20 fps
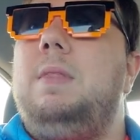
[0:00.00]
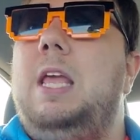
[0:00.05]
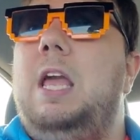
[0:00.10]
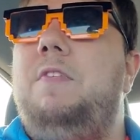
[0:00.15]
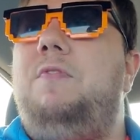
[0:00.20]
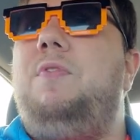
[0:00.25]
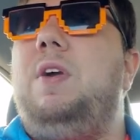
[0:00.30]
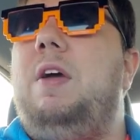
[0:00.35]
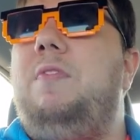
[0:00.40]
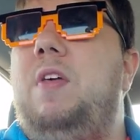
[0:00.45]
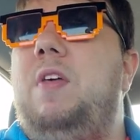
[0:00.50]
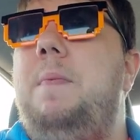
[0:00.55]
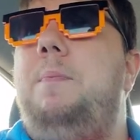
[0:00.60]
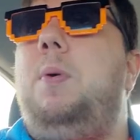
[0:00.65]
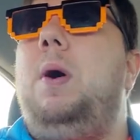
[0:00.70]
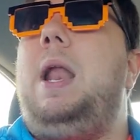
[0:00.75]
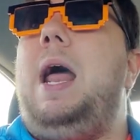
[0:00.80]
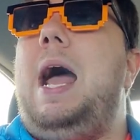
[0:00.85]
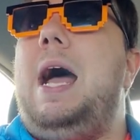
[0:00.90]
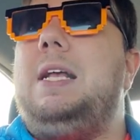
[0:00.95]
If they
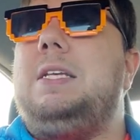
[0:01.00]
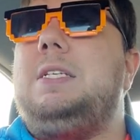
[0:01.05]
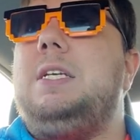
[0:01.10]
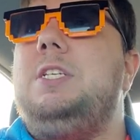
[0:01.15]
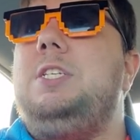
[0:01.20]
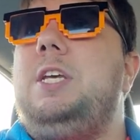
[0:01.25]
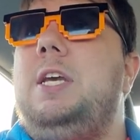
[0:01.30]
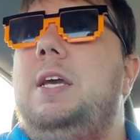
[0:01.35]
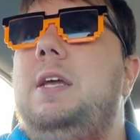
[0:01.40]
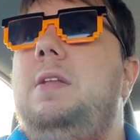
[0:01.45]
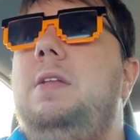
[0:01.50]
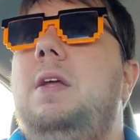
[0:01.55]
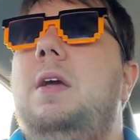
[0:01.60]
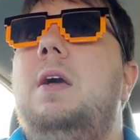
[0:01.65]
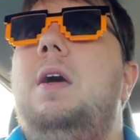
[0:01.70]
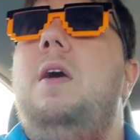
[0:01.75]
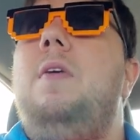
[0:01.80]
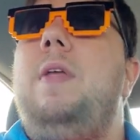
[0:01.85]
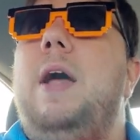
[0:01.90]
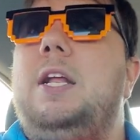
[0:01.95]
put Haskins
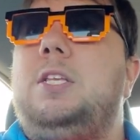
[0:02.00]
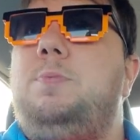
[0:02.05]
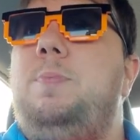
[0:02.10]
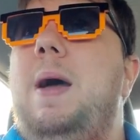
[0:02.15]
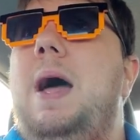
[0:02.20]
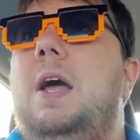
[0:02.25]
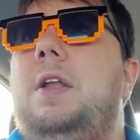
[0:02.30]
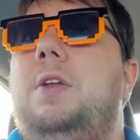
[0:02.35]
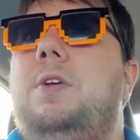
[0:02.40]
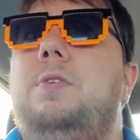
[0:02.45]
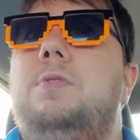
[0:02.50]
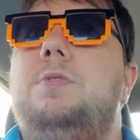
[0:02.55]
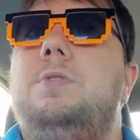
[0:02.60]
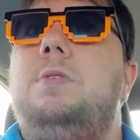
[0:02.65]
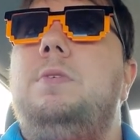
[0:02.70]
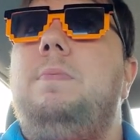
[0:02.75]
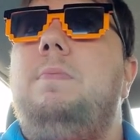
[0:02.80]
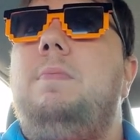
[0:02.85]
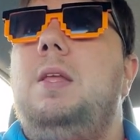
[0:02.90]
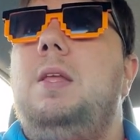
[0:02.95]
in, that's bad news,
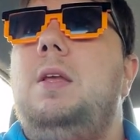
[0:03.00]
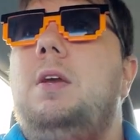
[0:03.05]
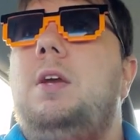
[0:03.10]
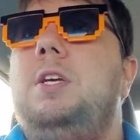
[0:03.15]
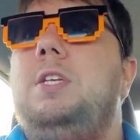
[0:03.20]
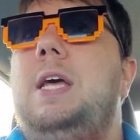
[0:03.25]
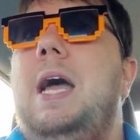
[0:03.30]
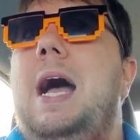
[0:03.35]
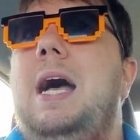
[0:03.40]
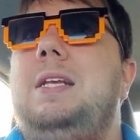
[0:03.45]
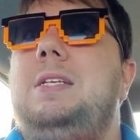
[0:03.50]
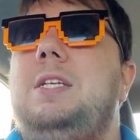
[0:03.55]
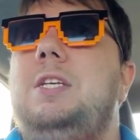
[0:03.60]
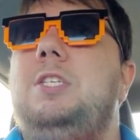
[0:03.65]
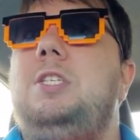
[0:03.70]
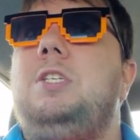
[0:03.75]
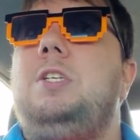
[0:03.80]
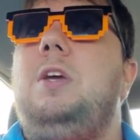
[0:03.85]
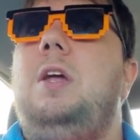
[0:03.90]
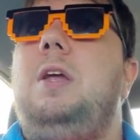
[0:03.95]
because
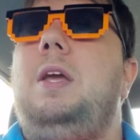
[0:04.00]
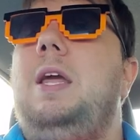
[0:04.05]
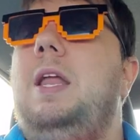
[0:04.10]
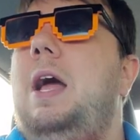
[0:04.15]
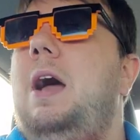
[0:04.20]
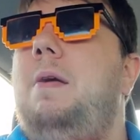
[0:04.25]
Haskins is gonna get.